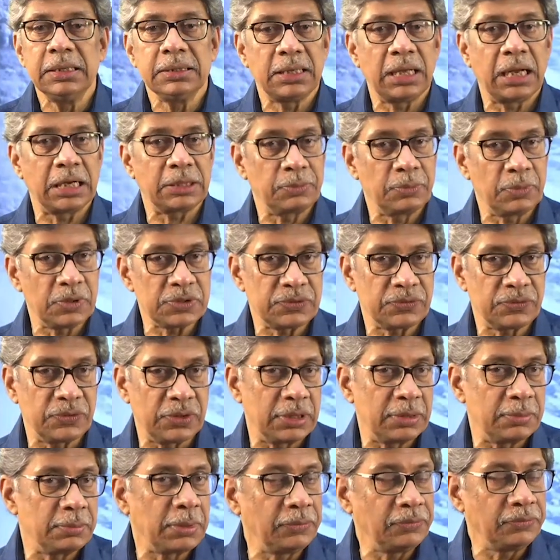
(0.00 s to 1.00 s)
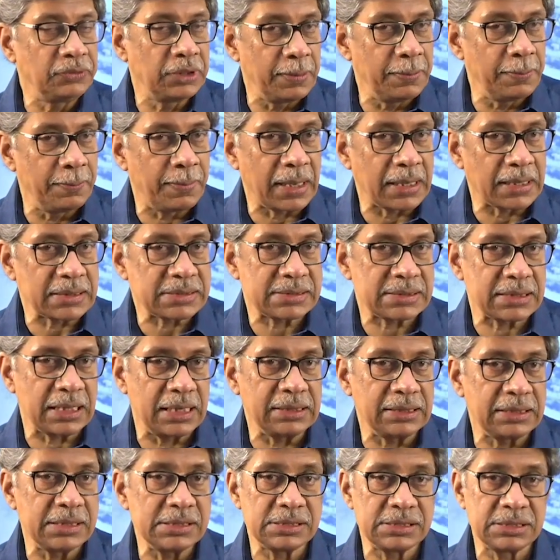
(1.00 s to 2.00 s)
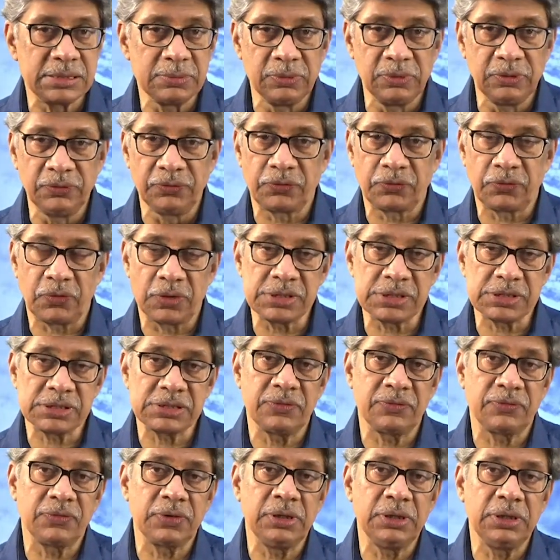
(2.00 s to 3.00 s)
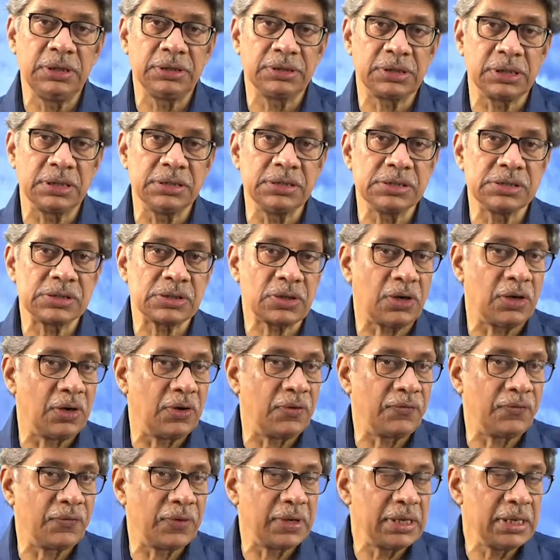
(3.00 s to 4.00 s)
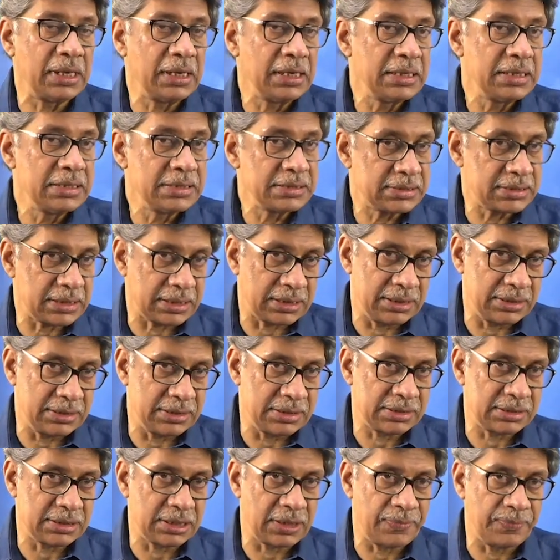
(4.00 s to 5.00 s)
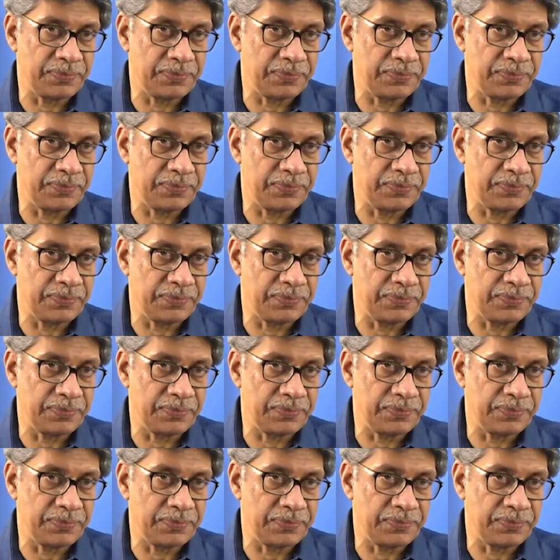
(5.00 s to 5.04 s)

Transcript: The atmosphere above the impact site is removed for several tens of seconds.